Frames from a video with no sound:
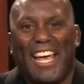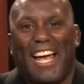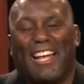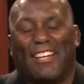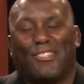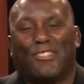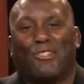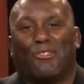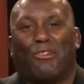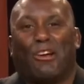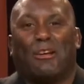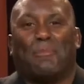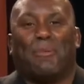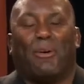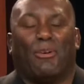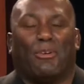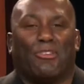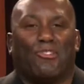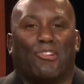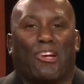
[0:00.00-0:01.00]
yeah, it's the Greg
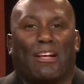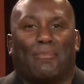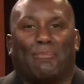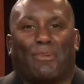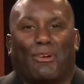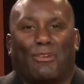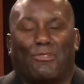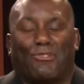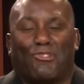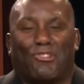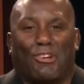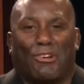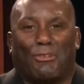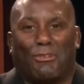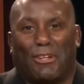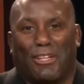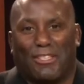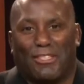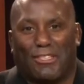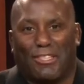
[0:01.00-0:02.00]
Pogue and Jon Burton
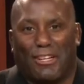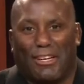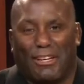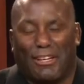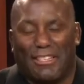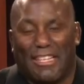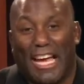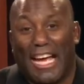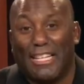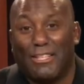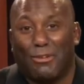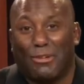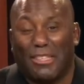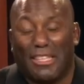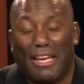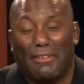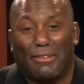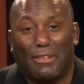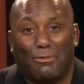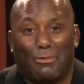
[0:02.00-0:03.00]
show. It's uh, 9 to
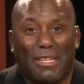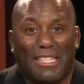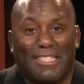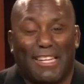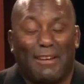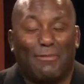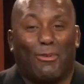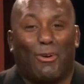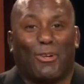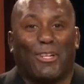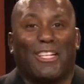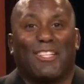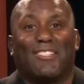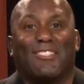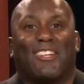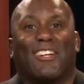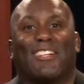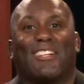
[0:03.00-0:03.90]
11 weekday mornings